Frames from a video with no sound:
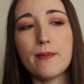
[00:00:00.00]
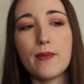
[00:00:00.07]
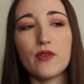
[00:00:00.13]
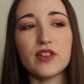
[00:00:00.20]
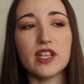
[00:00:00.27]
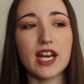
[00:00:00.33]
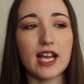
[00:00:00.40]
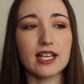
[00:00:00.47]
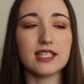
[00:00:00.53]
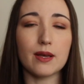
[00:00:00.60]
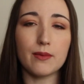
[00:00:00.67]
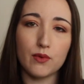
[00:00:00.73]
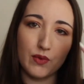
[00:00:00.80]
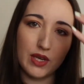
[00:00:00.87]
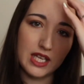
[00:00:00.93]
over the next
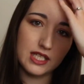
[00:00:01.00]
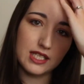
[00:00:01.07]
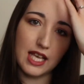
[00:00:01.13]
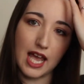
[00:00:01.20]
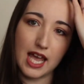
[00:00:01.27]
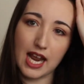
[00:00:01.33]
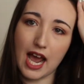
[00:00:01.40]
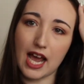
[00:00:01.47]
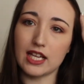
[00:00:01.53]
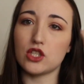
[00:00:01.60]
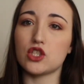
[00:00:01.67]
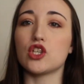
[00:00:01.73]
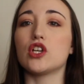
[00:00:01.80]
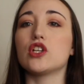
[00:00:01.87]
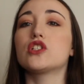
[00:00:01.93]
coming weeks, and I
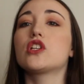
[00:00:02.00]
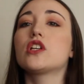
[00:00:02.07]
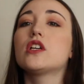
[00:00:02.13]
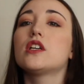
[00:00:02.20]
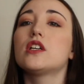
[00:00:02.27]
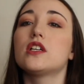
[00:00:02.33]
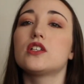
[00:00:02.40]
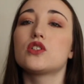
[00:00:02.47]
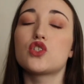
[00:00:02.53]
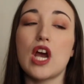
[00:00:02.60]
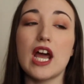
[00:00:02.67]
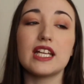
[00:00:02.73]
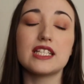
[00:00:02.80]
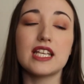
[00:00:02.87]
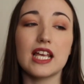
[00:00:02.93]
should
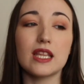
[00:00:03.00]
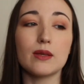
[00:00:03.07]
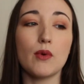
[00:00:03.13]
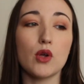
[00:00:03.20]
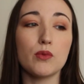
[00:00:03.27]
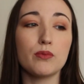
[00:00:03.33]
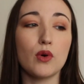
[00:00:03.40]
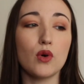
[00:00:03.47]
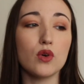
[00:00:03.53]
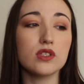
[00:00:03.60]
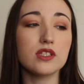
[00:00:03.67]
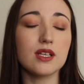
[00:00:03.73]
try to take them on board.